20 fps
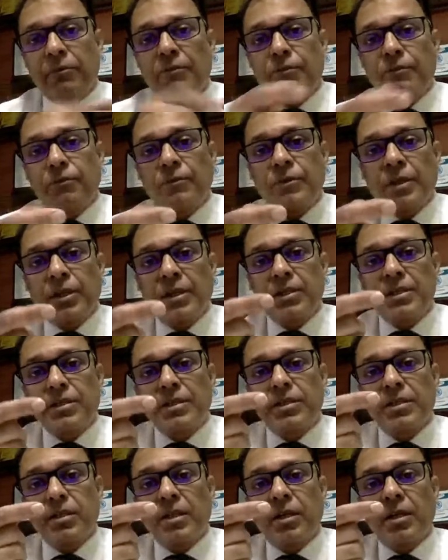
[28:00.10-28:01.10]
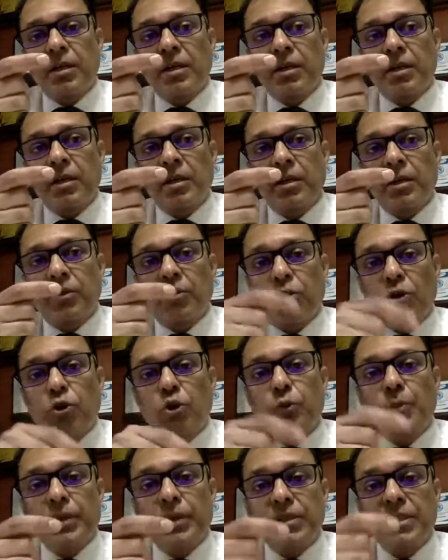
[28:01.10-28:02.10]
if there is
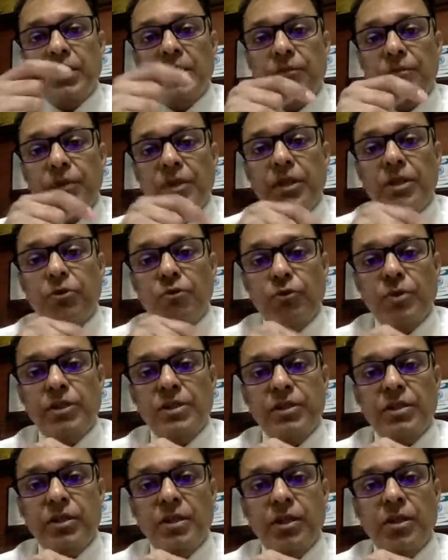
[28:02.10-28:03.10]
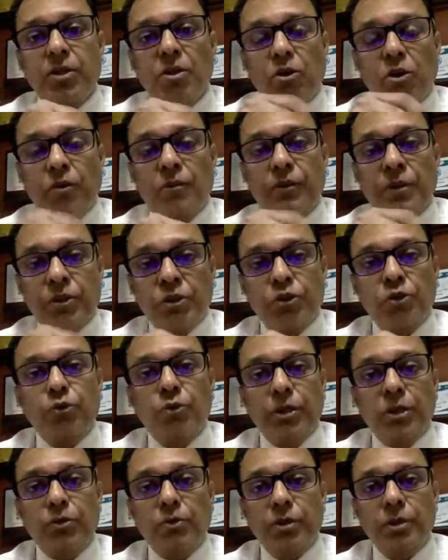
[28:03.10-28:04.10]
thought to be a significant risk of
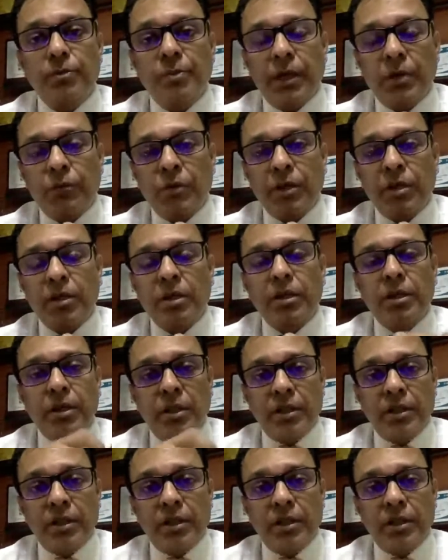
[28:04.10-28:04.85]
injury to the bowel,